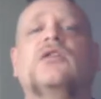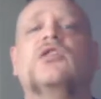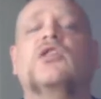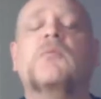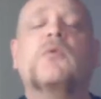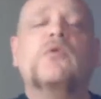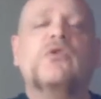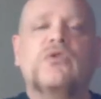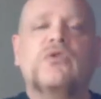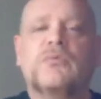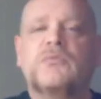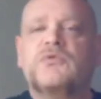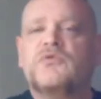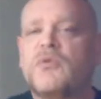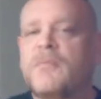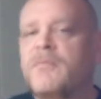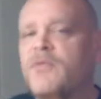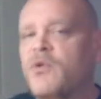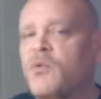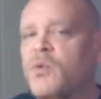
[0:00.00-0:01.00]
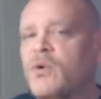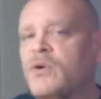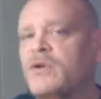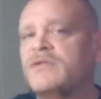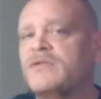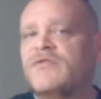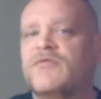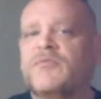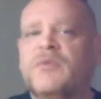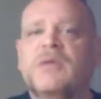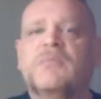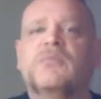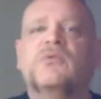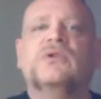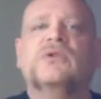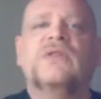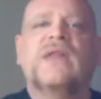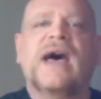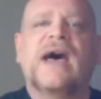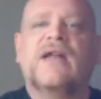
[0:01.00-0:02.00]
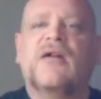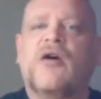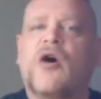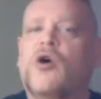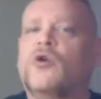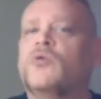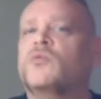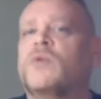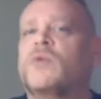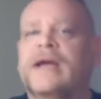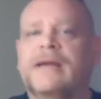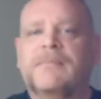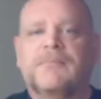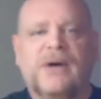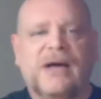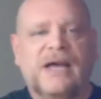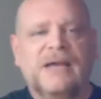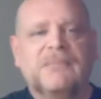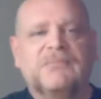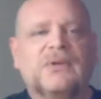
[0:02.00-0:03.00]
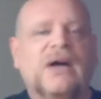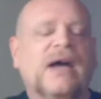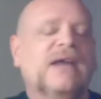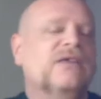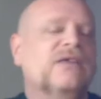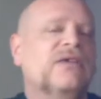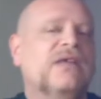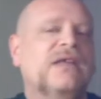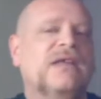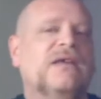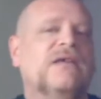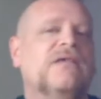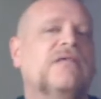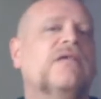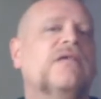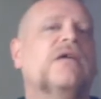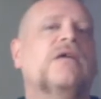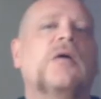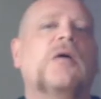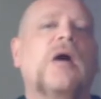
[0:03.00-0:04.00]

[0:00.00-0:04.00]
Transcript: The more you absorb the words of people in that alt-right pipeline, you hear,